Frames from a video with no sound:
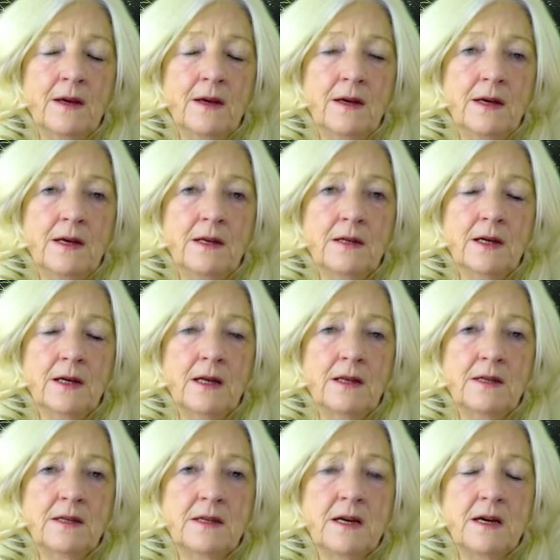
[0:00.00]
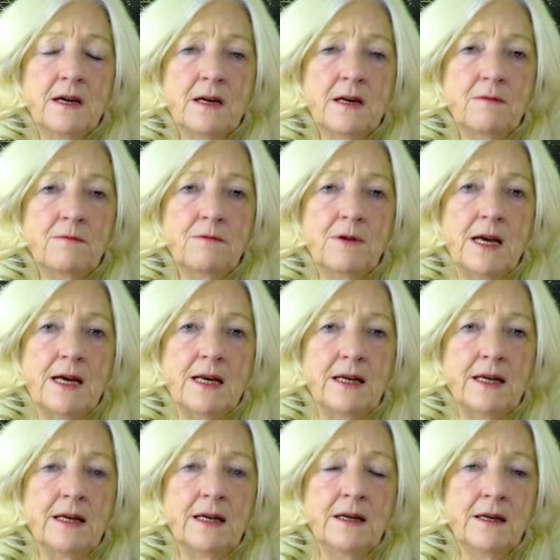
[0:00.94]
It's a concern,
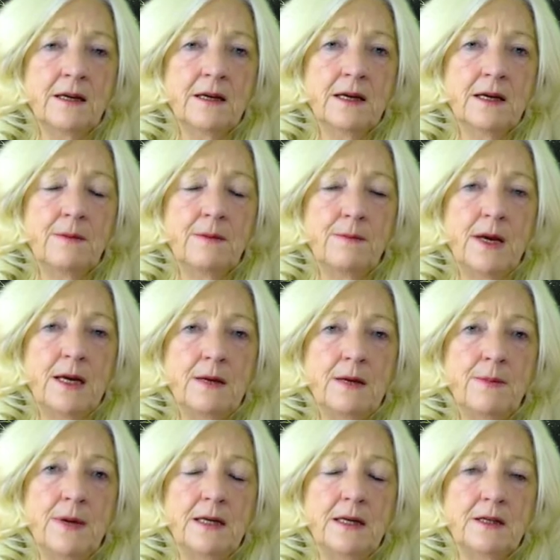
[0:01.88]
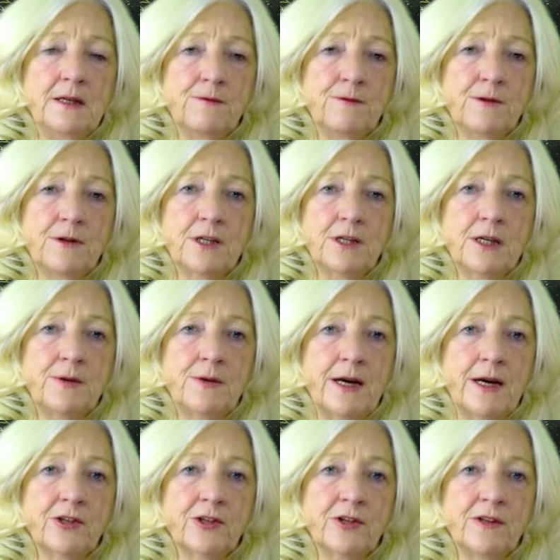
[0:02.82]
really, in many, many different
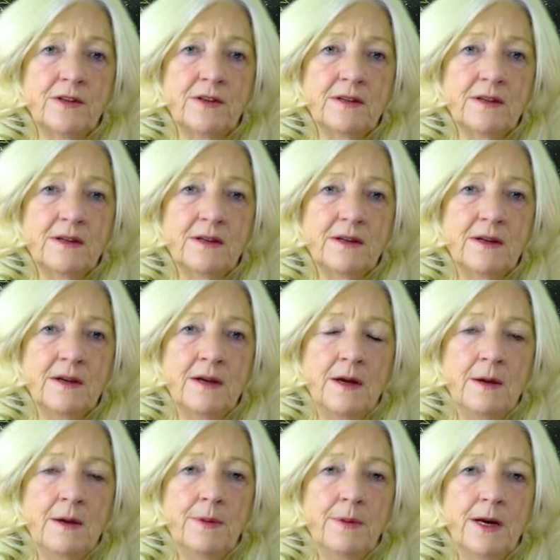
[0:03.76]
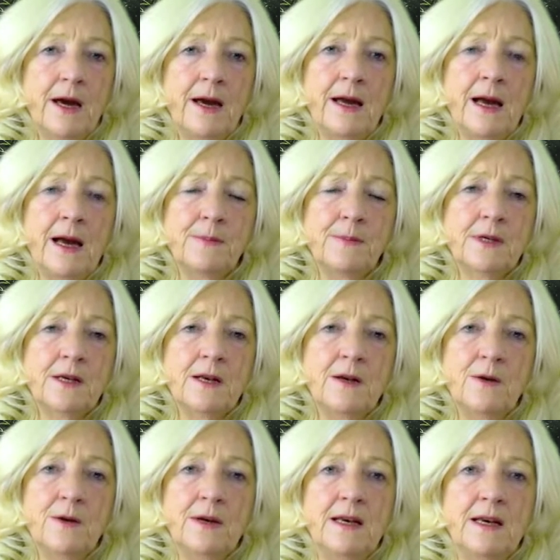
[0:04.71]
directions. But I
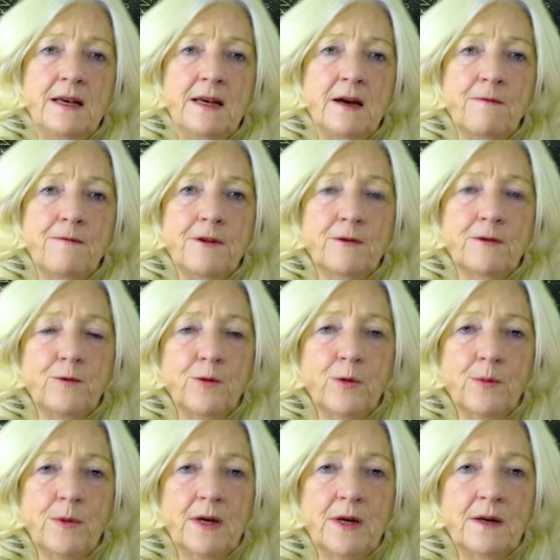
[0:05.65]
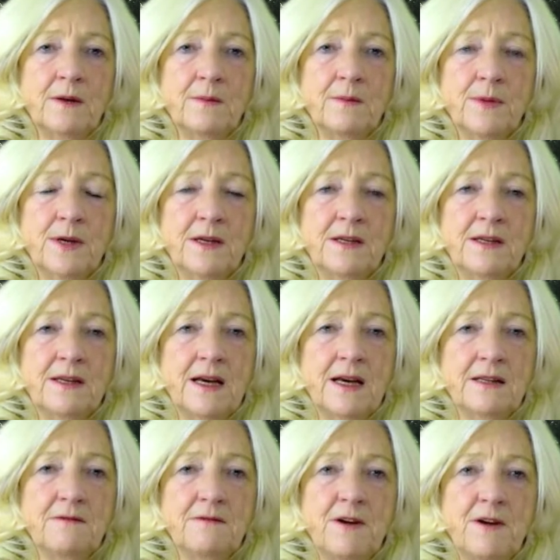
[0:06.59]
absolutely love this formula because it
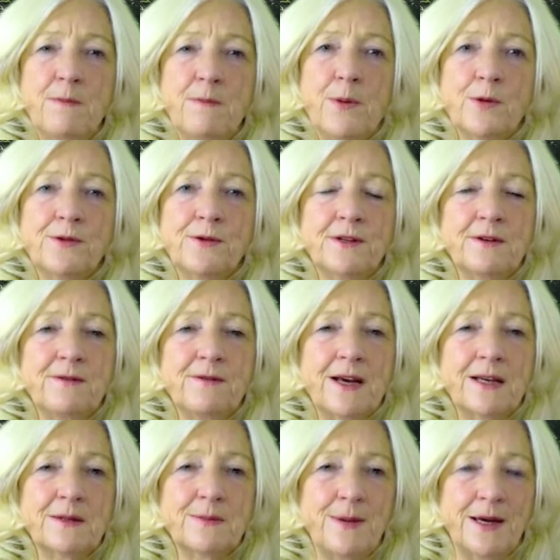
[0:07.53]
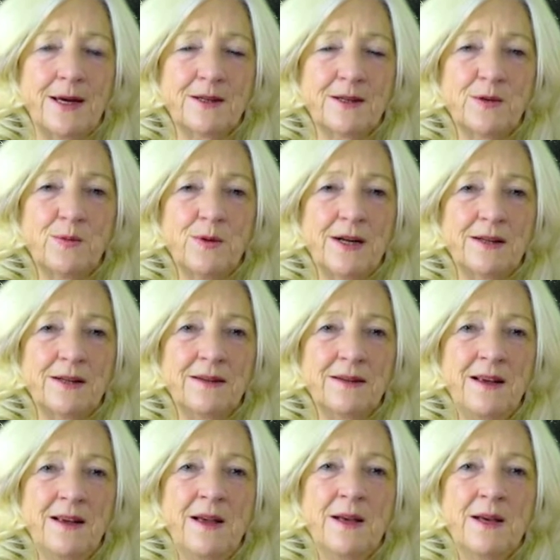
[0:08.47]
has a very positive aspect as well,
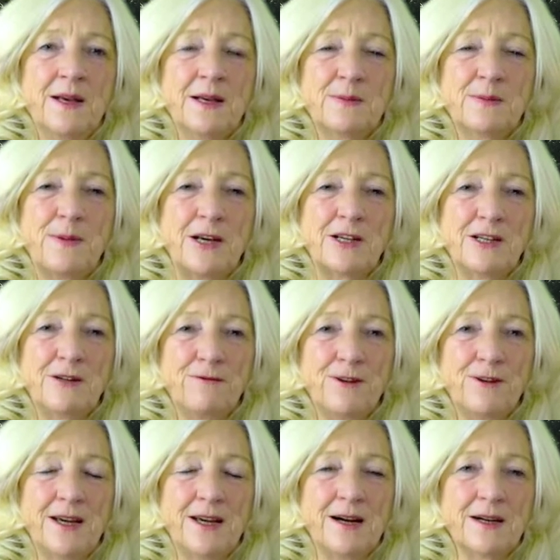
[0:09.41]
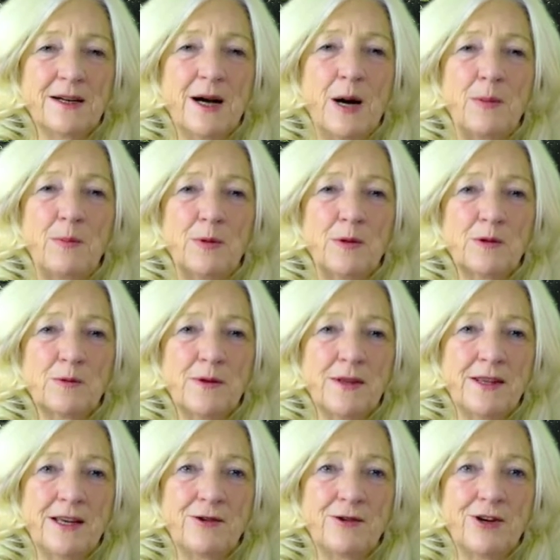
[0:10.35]
especially for young couples
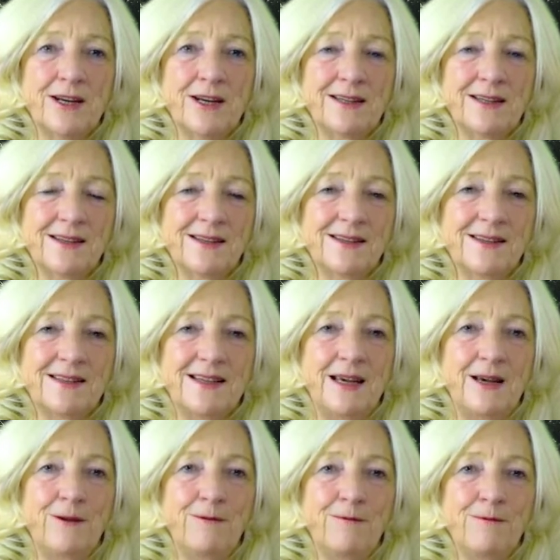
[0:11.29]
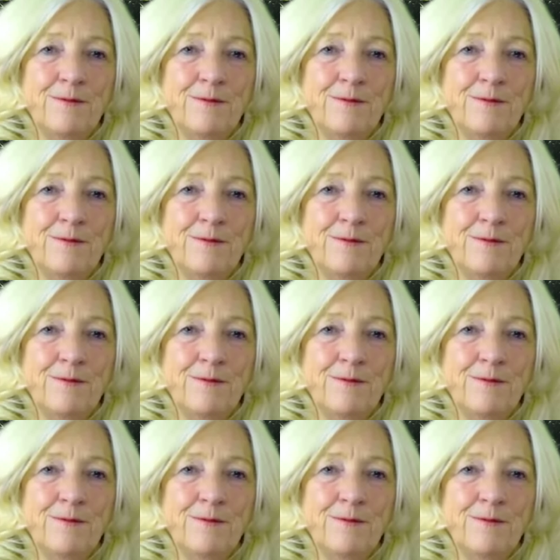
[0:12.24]
when they're trying to conceive.